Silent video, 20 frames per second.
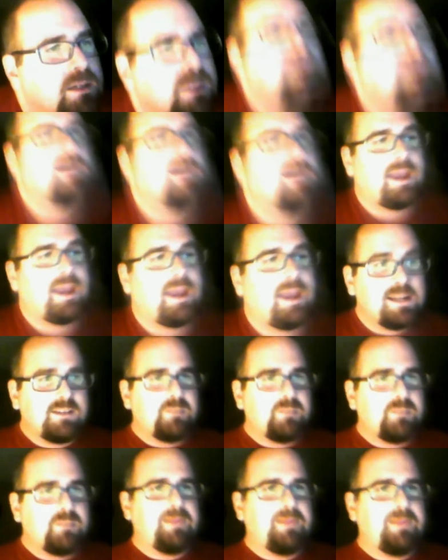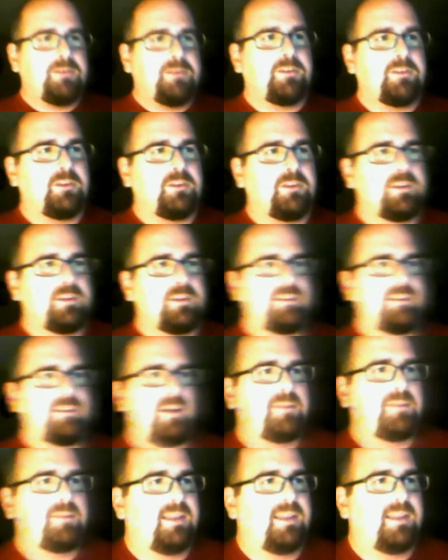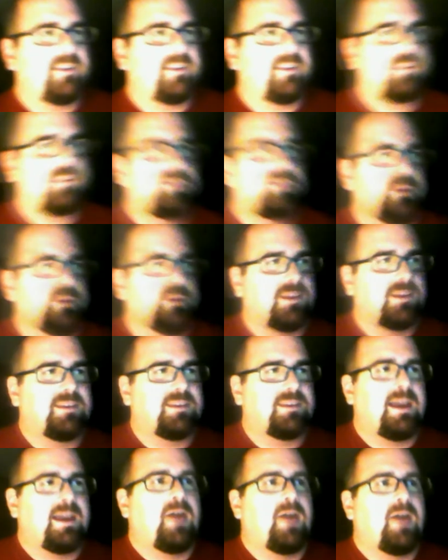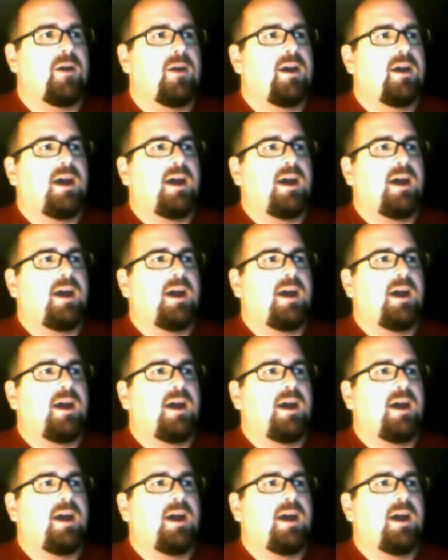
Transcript: AJ Smith used to do this, Tom Telesco's doing this now.